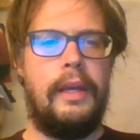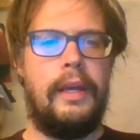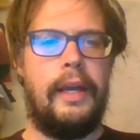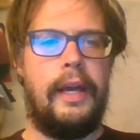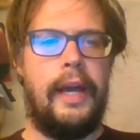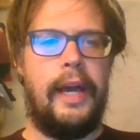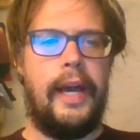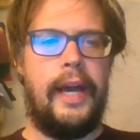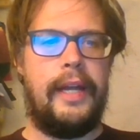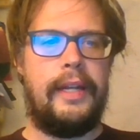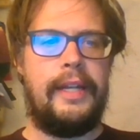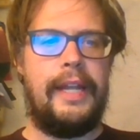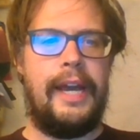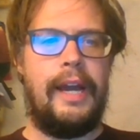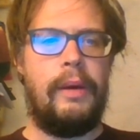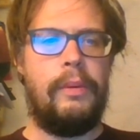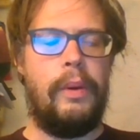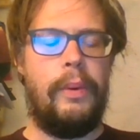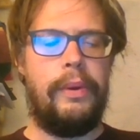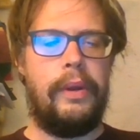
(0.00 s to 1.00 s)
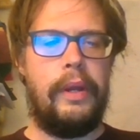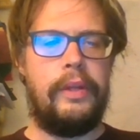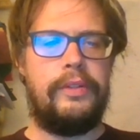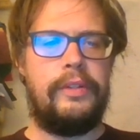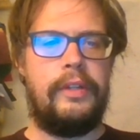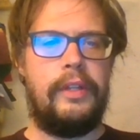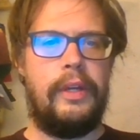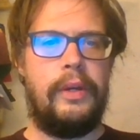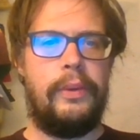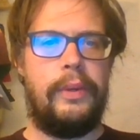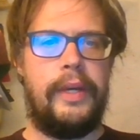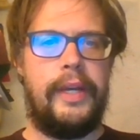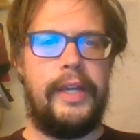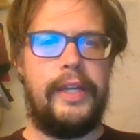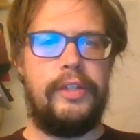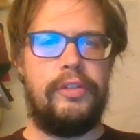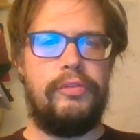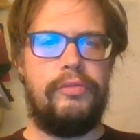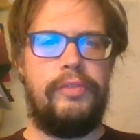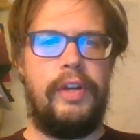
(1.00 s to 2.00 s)
And now what we're going to do
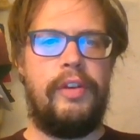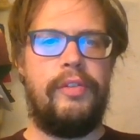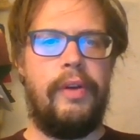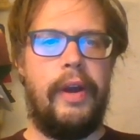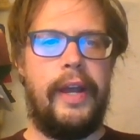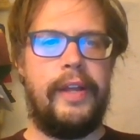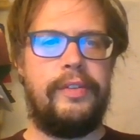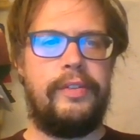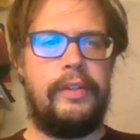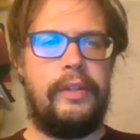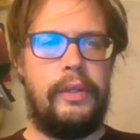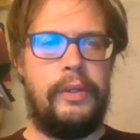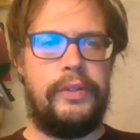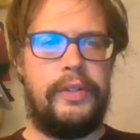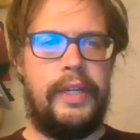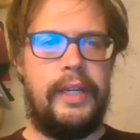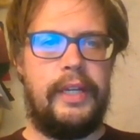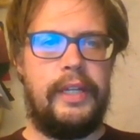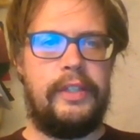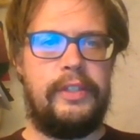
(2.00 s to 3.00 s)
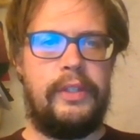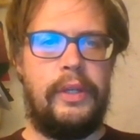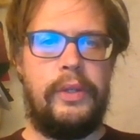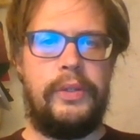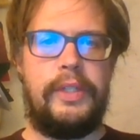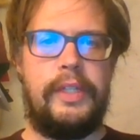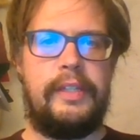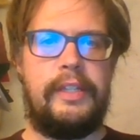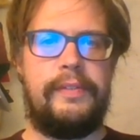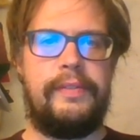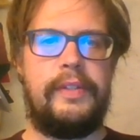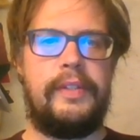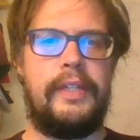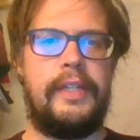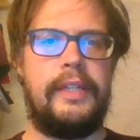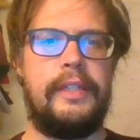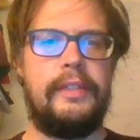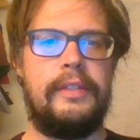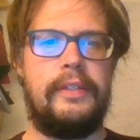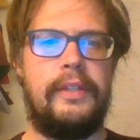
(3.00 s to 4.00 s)
is rewrite using
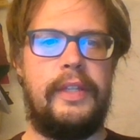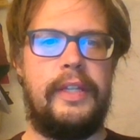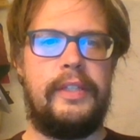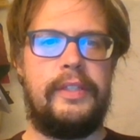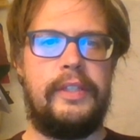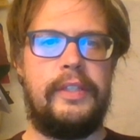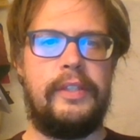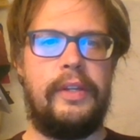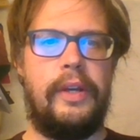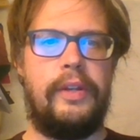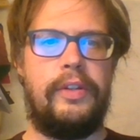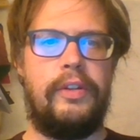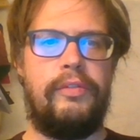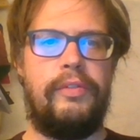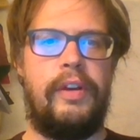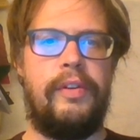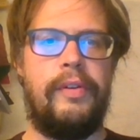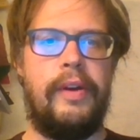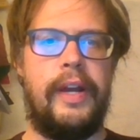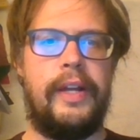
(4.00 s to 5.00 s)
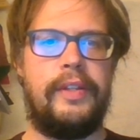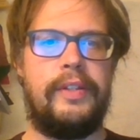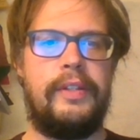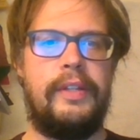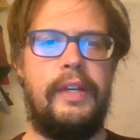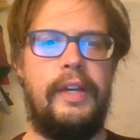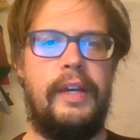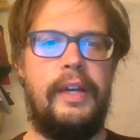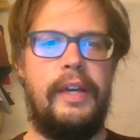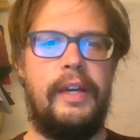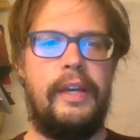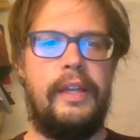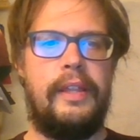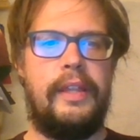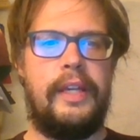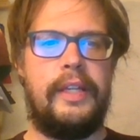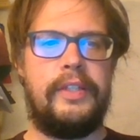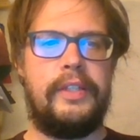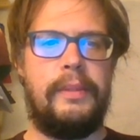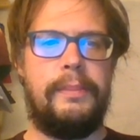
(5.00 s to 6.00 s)
associativity. So this is going to rewrite
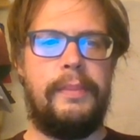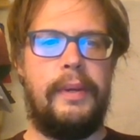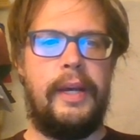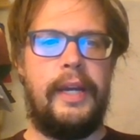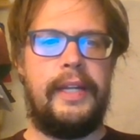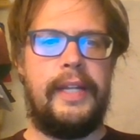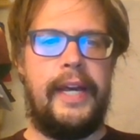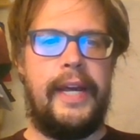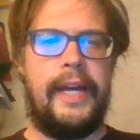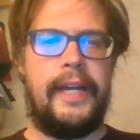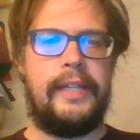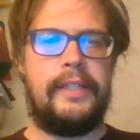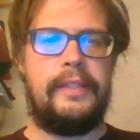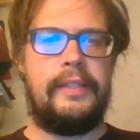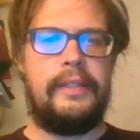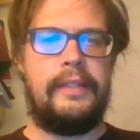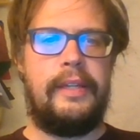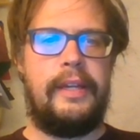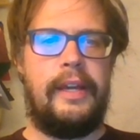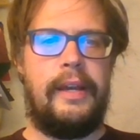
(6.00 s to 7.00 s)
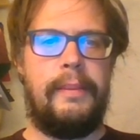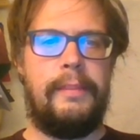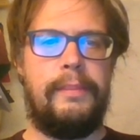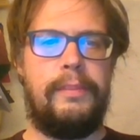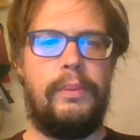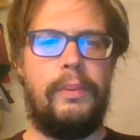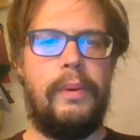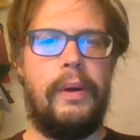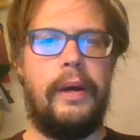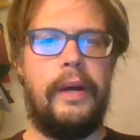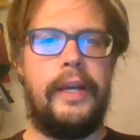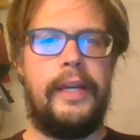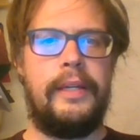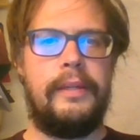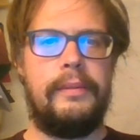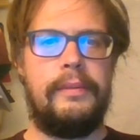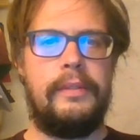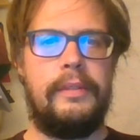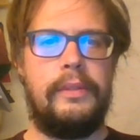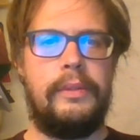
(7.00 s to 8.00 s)
this combine x emp y.
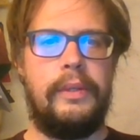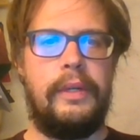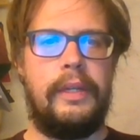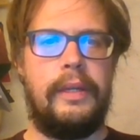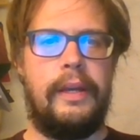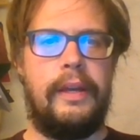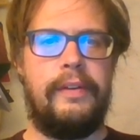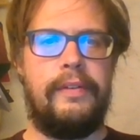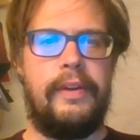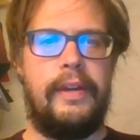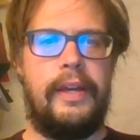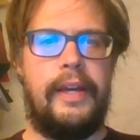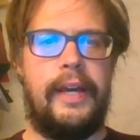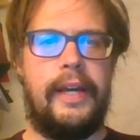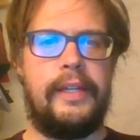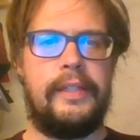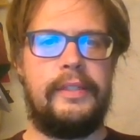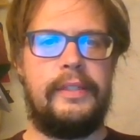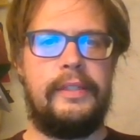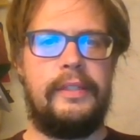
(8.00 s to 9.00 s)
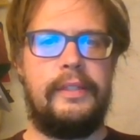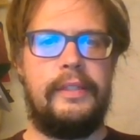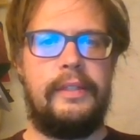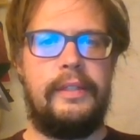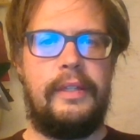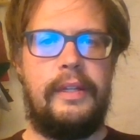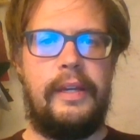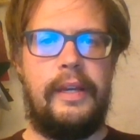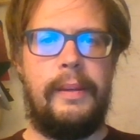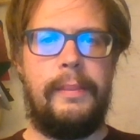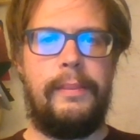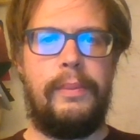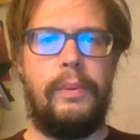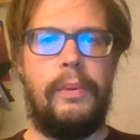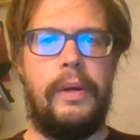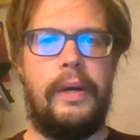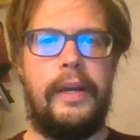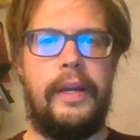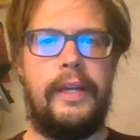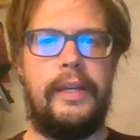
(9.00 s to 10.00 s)
We're going to get x emp
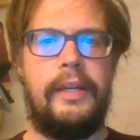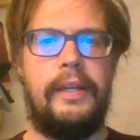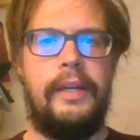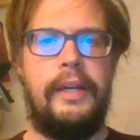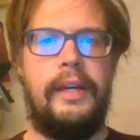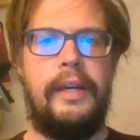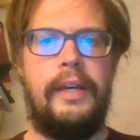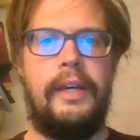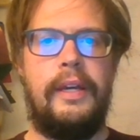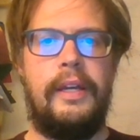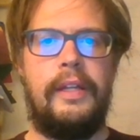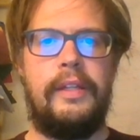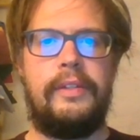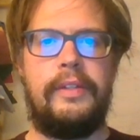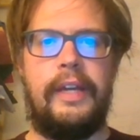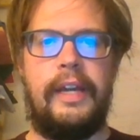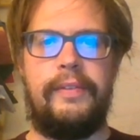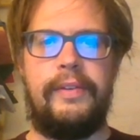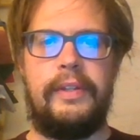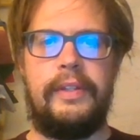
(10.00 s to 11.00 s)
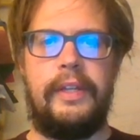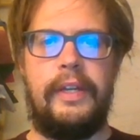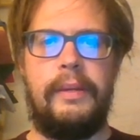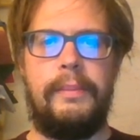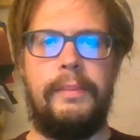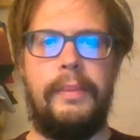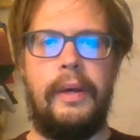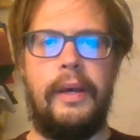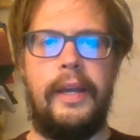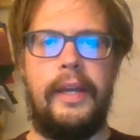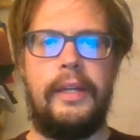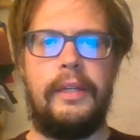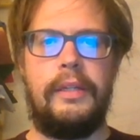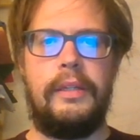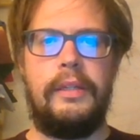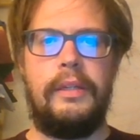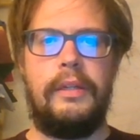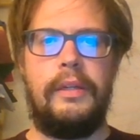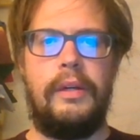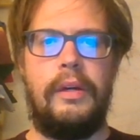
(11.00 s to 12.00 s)
y to having the combine
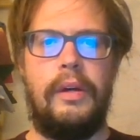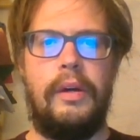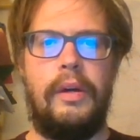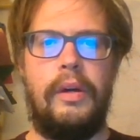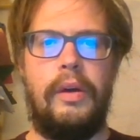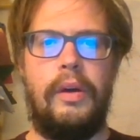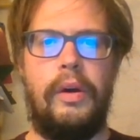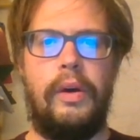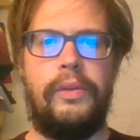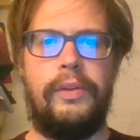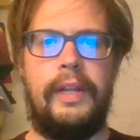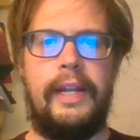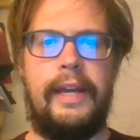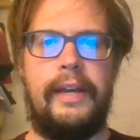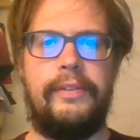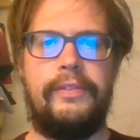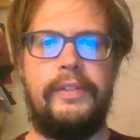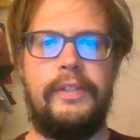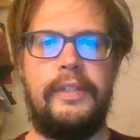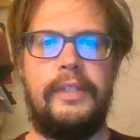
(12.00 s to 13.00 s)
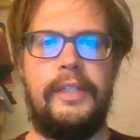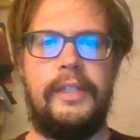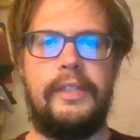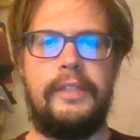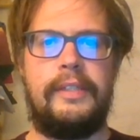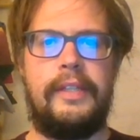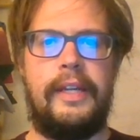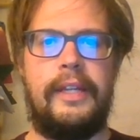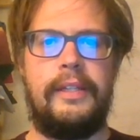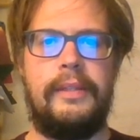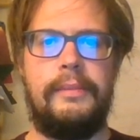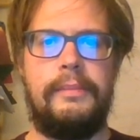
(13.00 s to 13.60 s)
on the left instead.